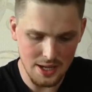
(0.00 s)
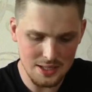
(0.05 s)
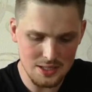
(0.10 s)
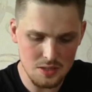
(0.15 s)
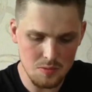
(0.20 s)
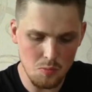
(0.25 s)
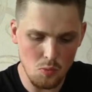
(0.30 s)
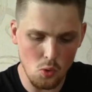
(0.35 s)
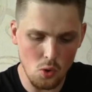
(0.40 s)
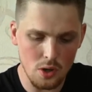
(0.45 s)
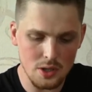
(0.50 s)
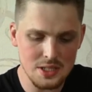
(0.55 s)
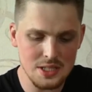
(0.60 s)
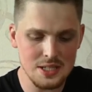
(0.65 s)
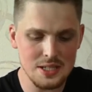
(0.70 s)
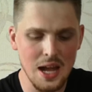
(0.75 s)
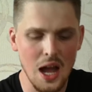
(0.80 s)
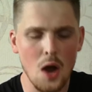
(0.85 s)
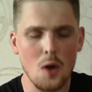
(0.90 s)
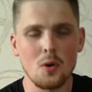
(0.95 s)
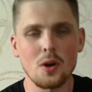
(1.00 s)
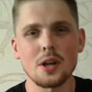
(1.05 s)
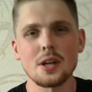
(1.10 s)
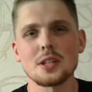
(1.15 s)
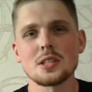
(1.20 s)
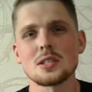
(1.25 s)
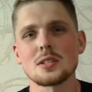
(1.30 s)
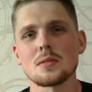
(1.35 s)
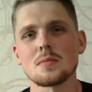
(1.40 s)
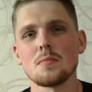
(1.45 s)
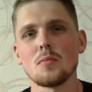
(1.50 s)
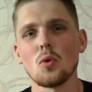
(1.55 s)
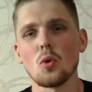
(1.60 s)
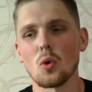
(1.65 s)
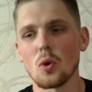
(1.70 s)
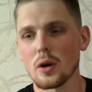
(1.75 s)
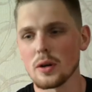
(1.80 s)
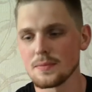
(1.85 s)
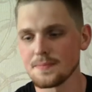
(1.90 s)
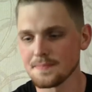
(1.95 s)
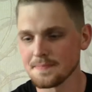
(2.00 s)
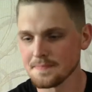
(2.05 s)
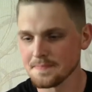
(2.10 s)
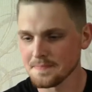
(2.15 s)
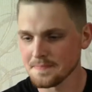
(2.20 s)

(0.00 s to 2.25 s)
It's more sour. It's more